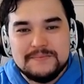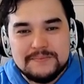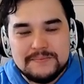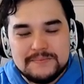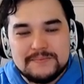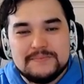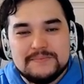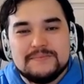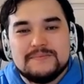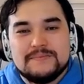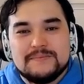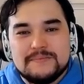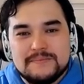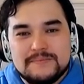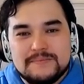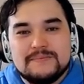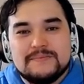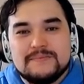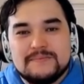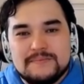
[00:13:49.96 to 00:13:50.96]

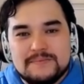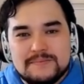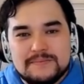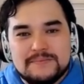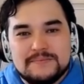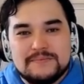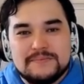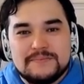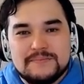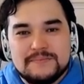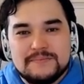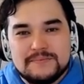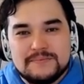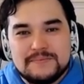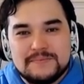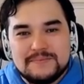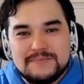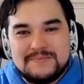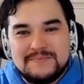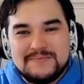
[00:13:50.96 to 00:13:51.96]

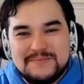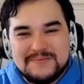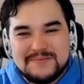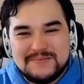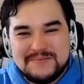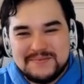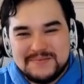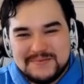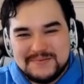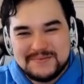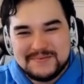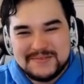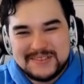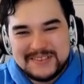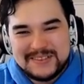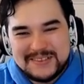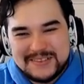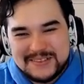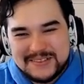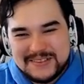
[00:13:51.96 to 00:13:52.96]

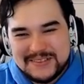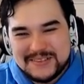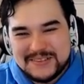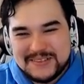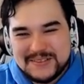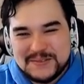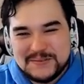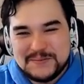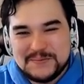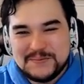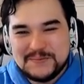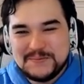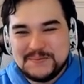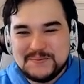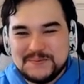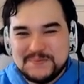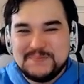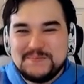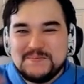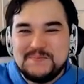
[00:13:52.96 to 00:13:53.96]

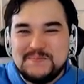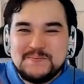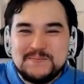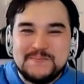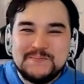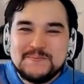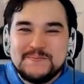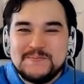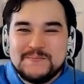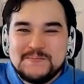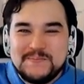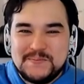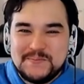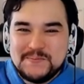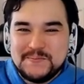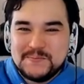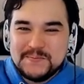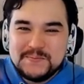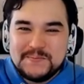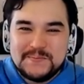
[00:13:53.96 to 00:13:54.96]
(not speaking)